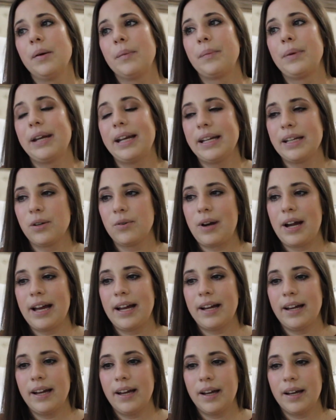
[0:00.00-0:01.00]
But
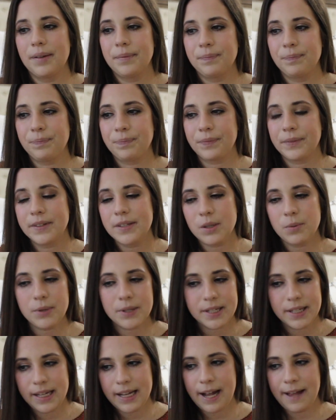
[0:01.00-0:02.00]
anyway, so
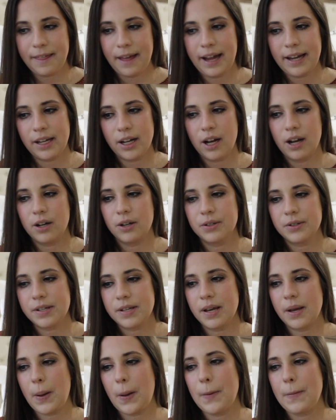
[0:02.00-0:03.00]
we'll see how that
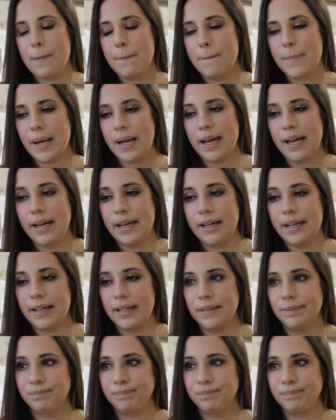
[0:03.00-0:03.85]
goes, but